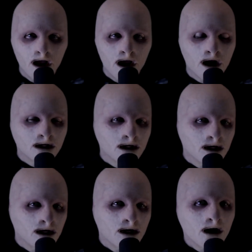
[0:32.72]
And
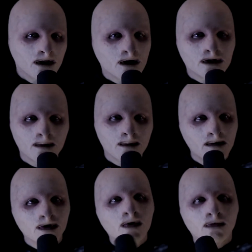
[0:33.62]
I thought I was going to be
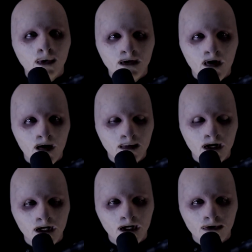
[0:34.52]
able to do a
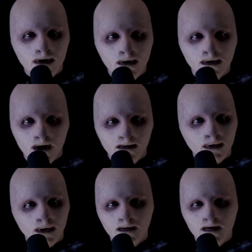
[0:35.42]
45-minute intro and a
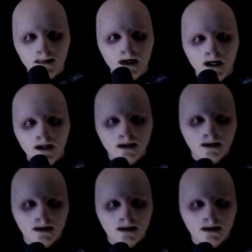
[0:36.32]
45-minute